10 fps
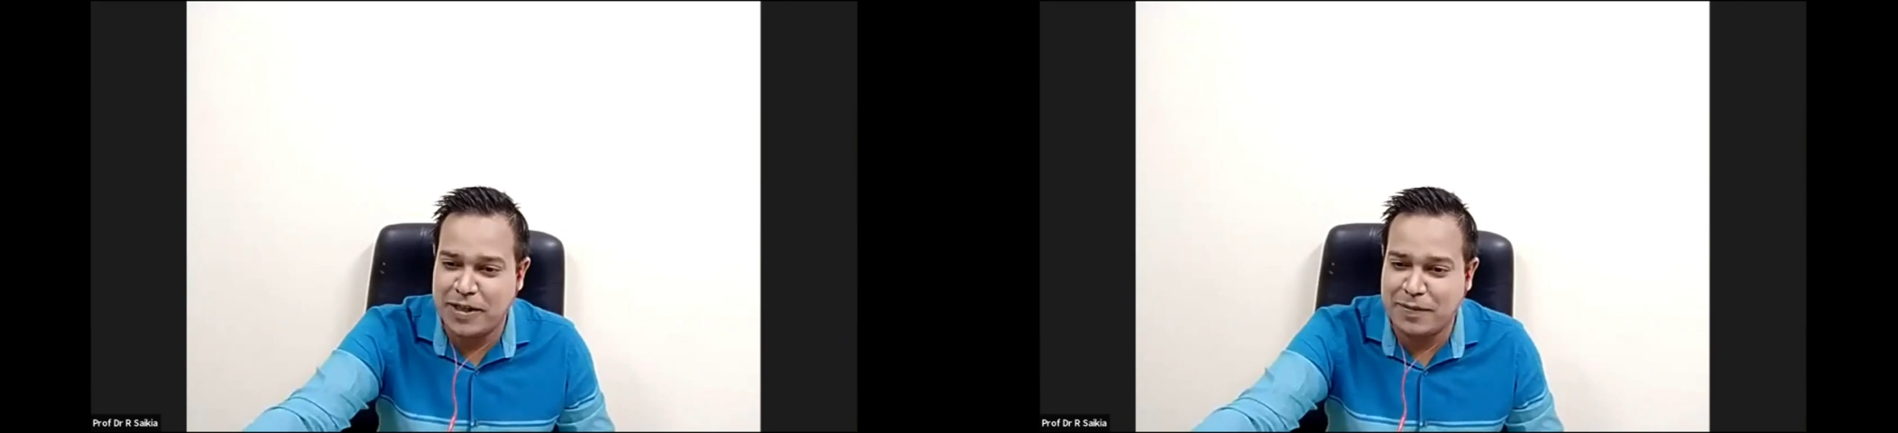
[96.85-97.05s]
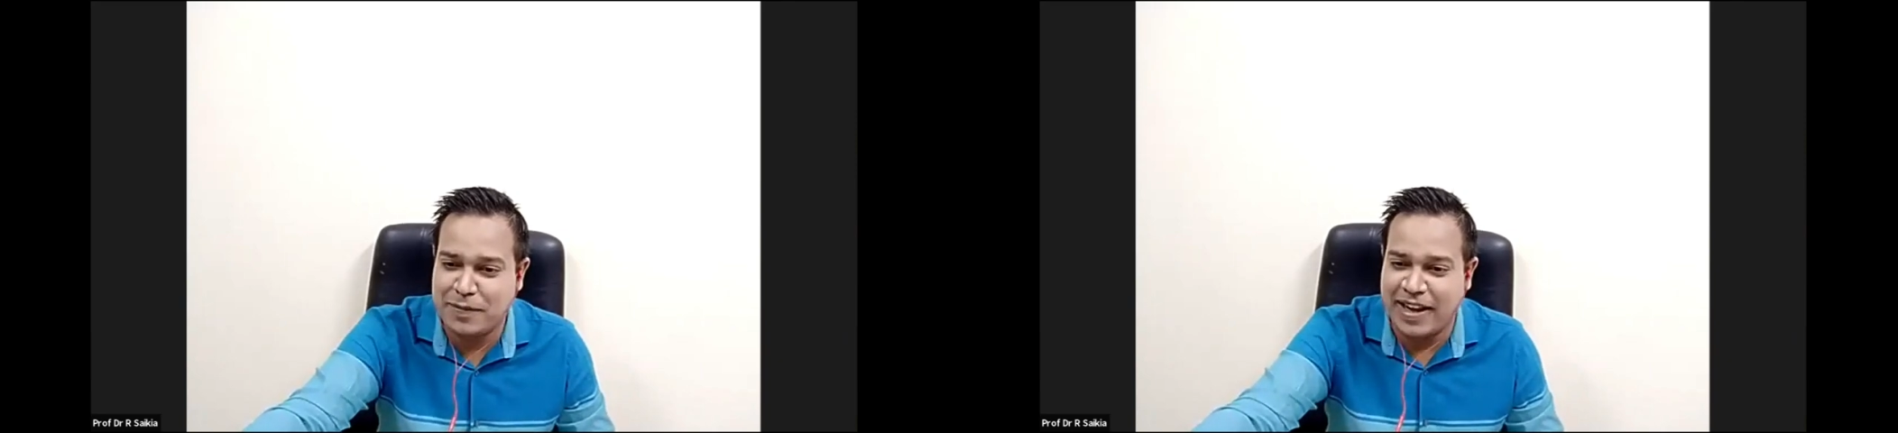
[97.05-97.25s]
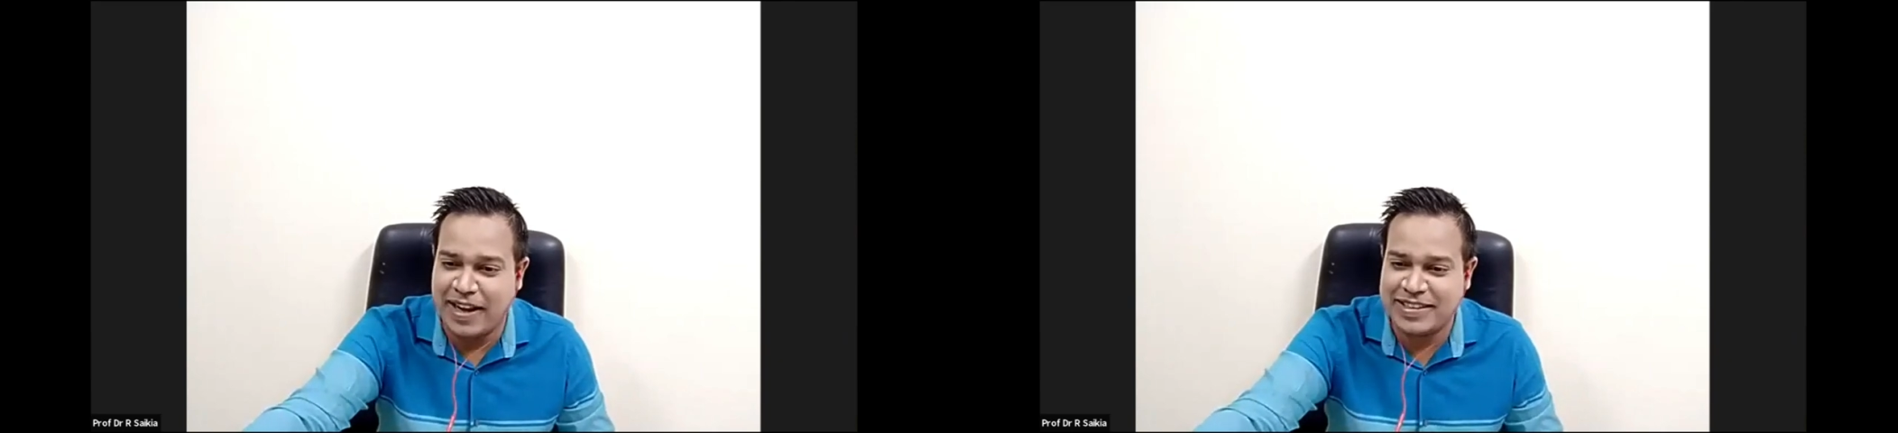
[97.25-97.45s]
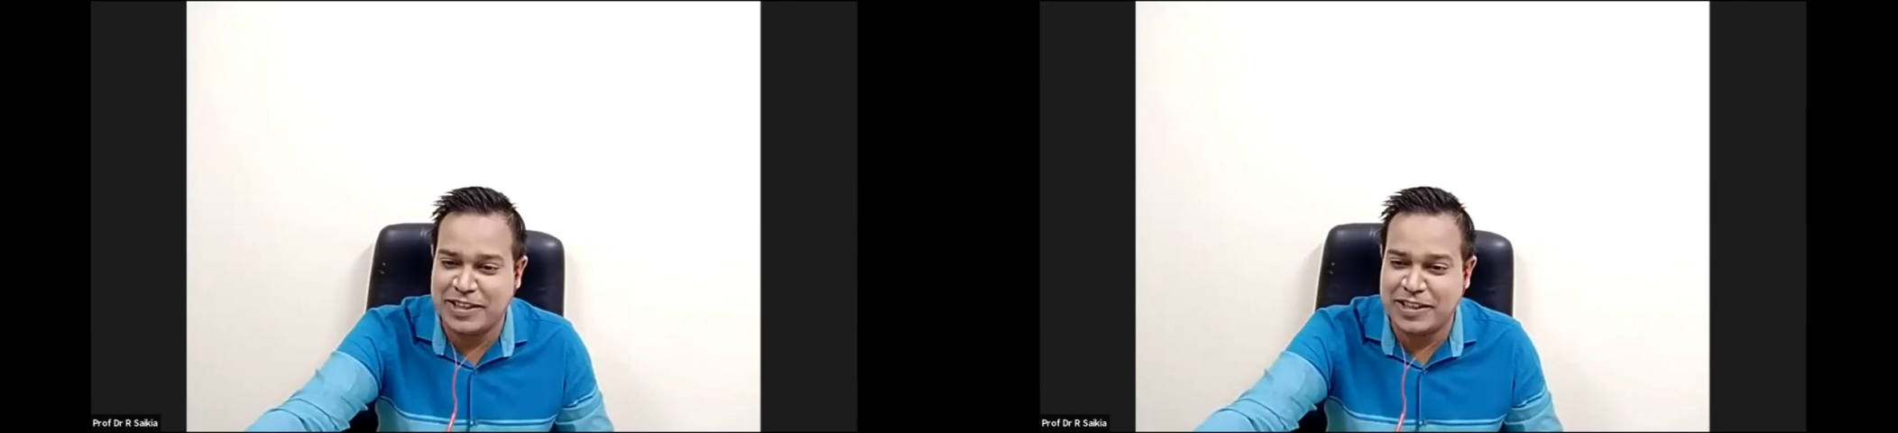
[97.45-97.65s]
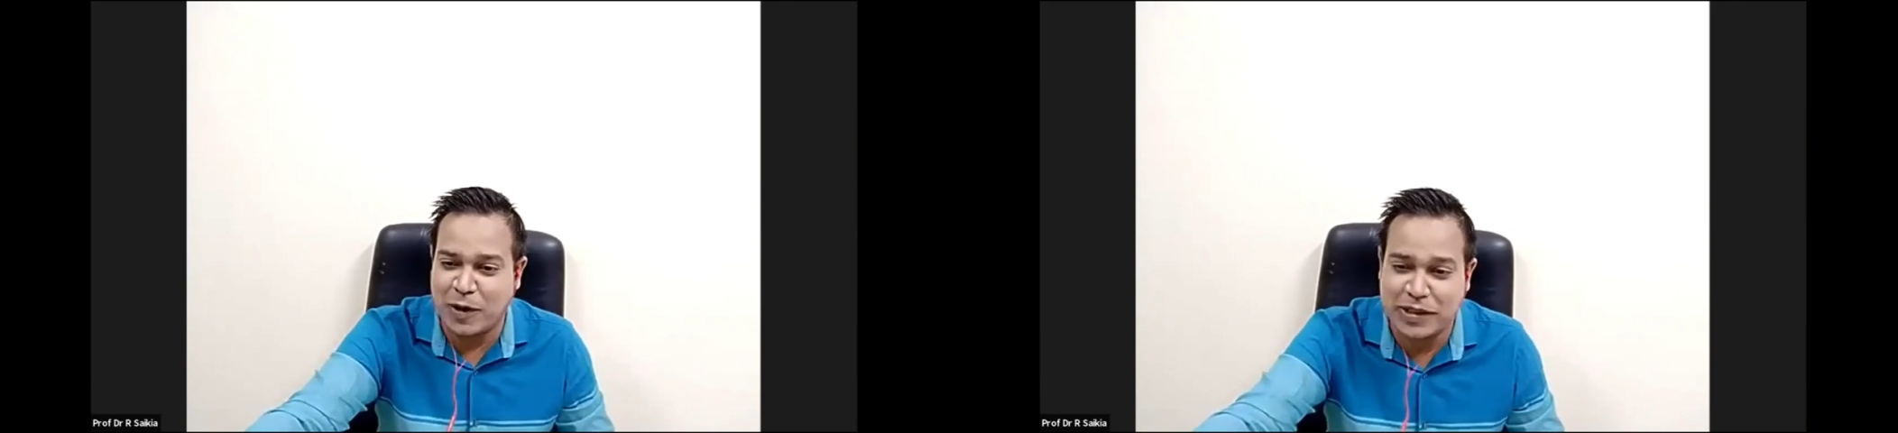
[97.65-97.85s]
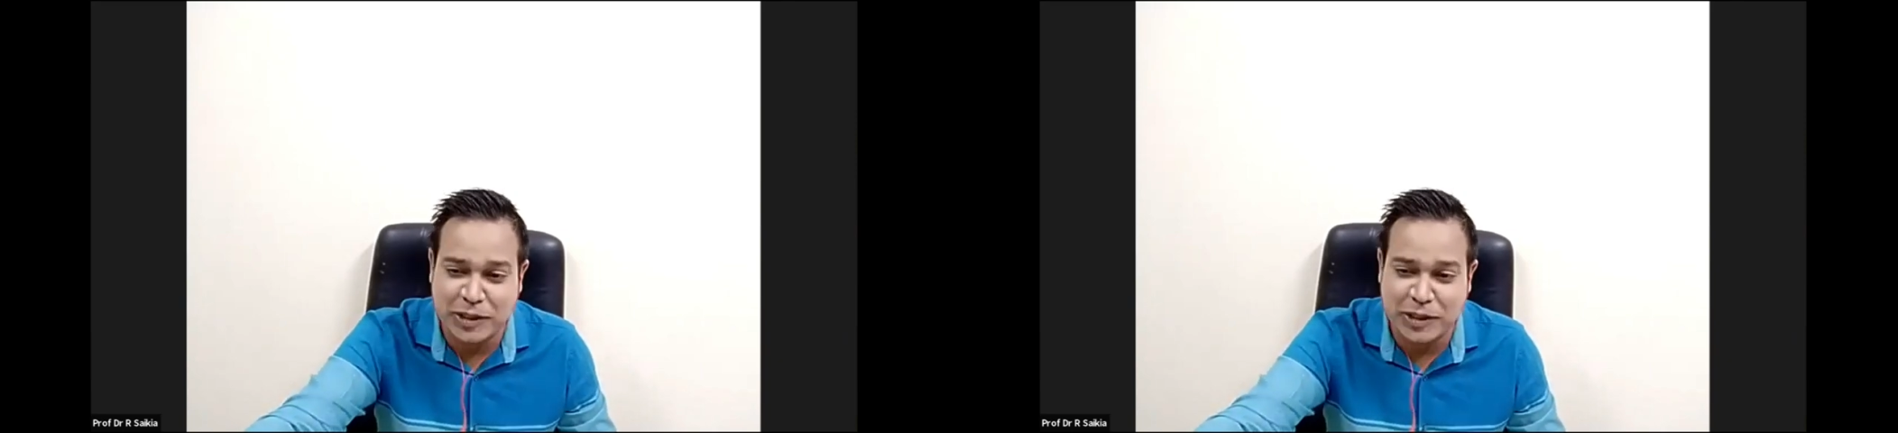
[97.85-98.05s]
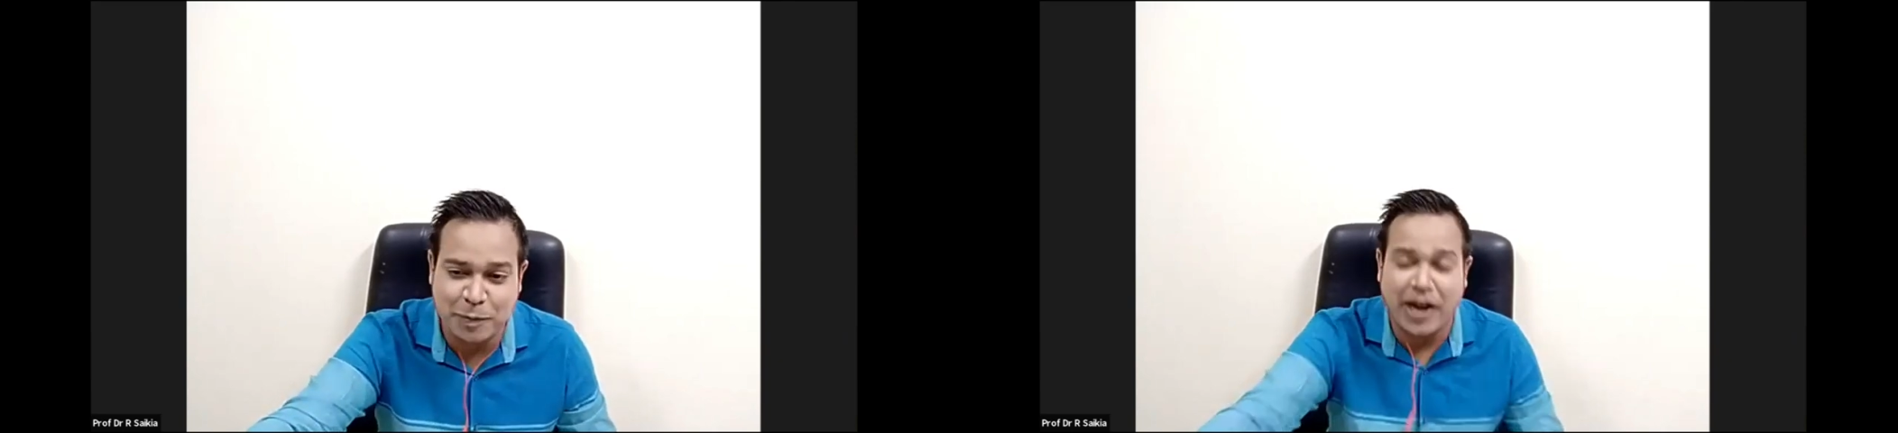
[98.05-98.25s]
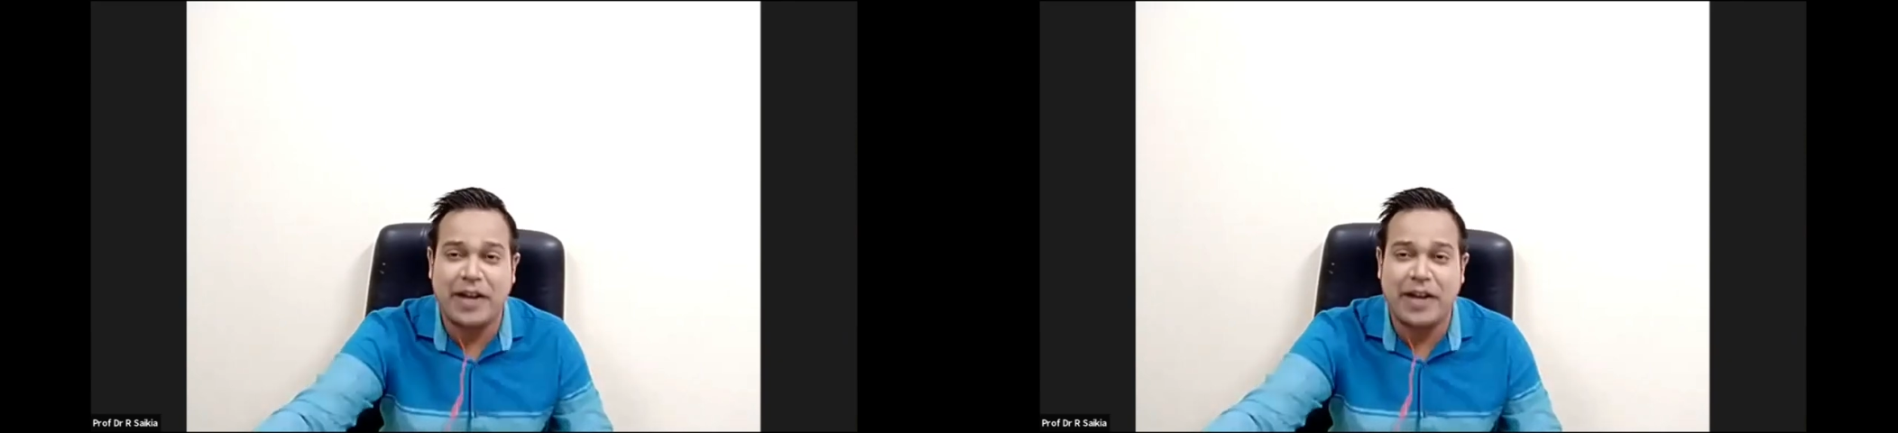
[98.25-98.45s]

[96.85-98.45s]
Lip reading: And she's always inspiring